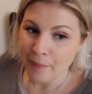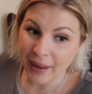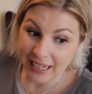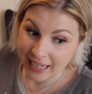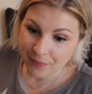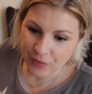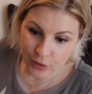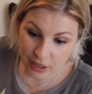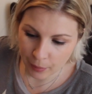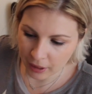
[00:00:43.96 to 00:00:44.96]
Manny,
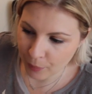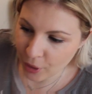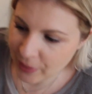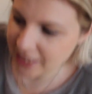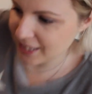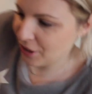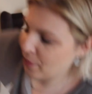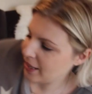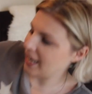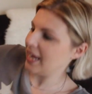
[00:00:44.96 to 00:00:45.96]
who's the little puppy sitting on
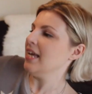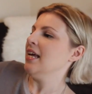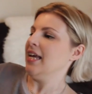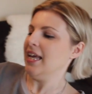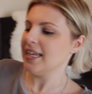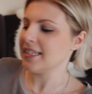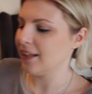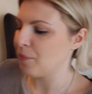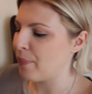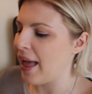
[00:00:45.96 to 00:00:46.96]
my knee, his
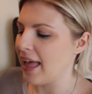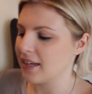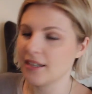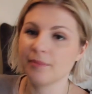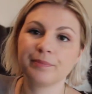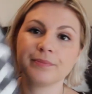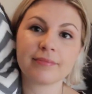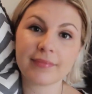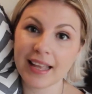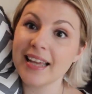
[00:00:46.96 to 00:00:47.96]
little bed
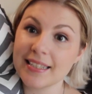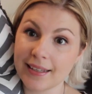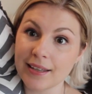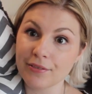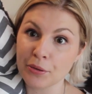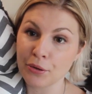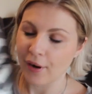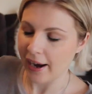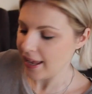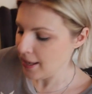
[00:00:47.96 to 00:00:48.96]
is even
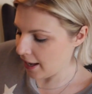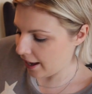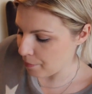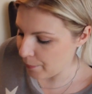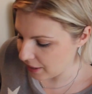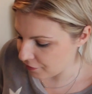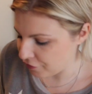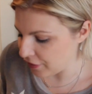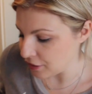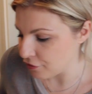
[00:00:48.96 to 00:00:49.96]
grey. I'm a bit of a
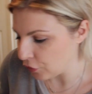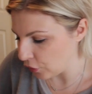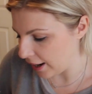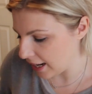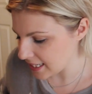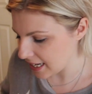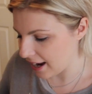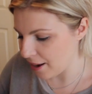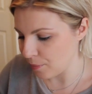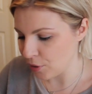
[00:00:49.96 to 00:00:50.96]
fiend for it,
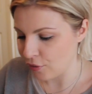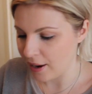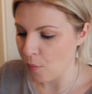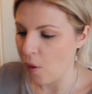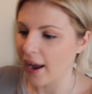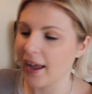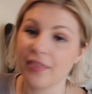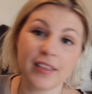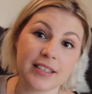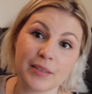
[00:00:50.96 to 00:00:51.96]
grey and white,
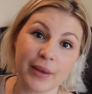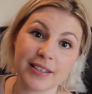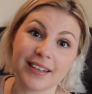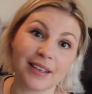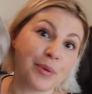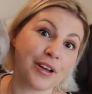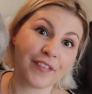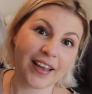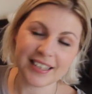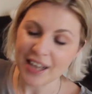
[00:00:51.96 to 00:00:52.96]
and this is basically
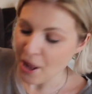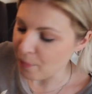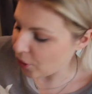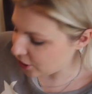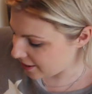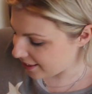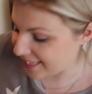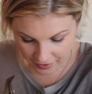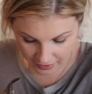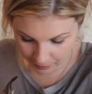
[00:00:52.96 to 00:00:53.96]
perfect. But the
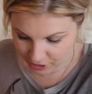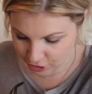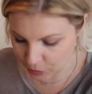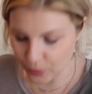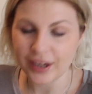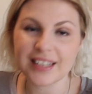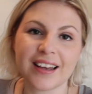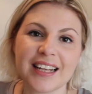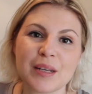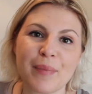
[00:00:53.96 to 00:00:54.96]
thing that I'm super
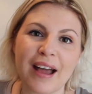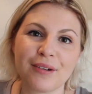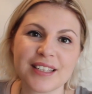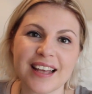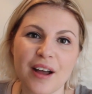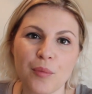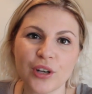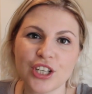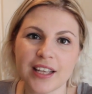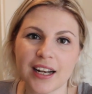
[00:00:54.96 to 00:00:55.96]
excited about,
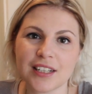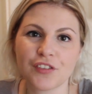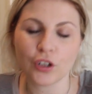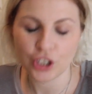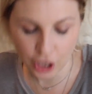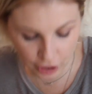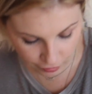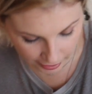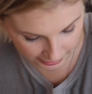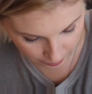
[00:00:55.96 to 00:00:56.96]
which is kind of difficult to show you
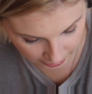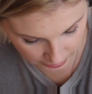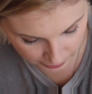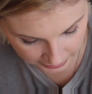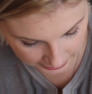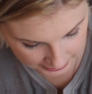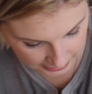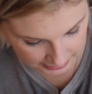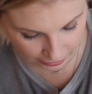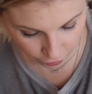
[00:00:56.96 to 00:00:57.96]
right now because Manny is
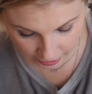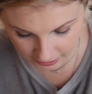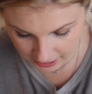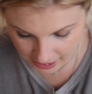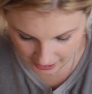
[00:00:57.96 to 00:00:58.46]
sitting on it,